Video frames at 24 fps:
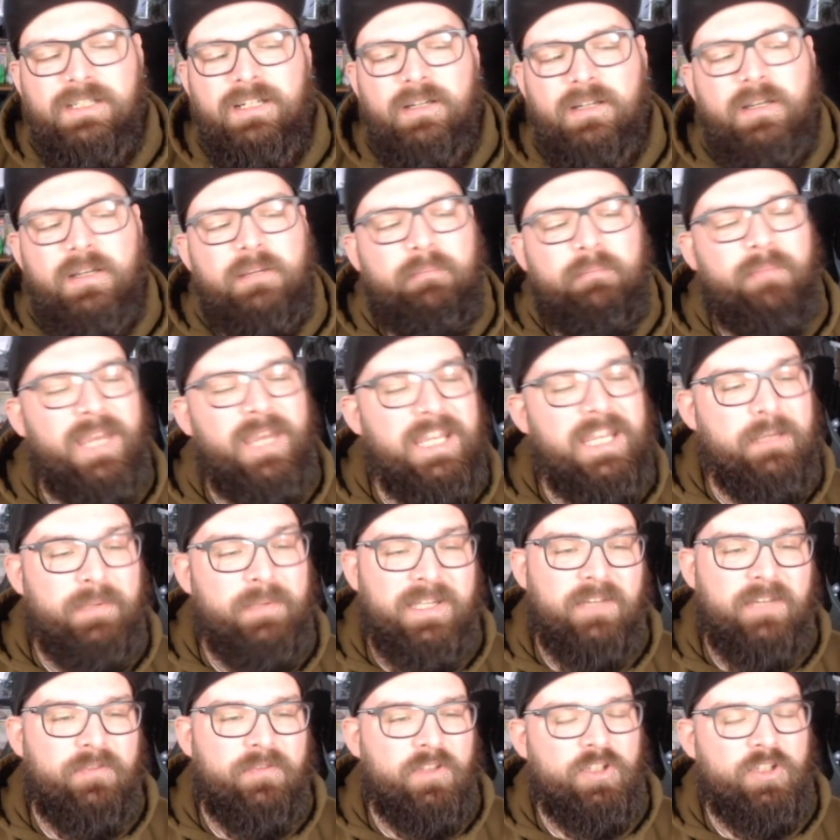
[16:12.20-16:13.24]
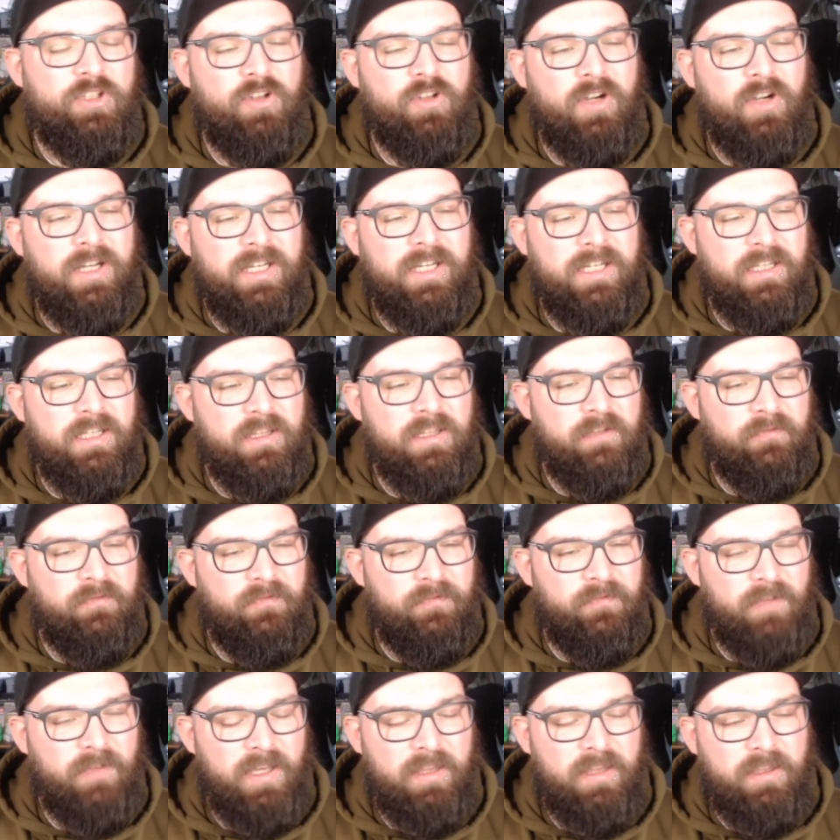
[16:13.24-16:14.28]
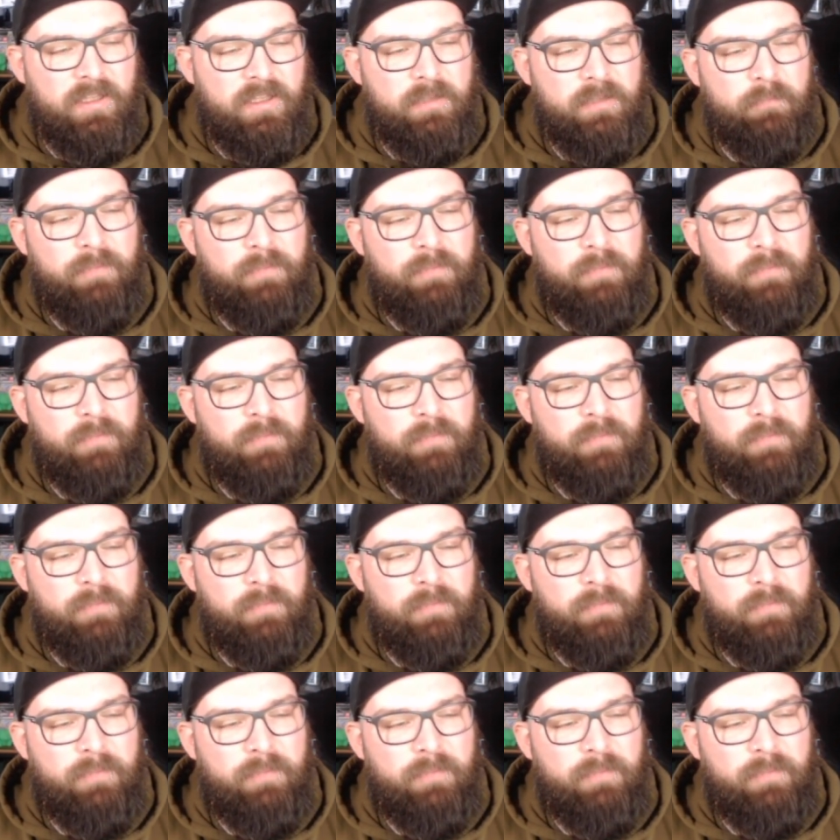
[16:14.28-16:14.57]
Maybe if the shiny and the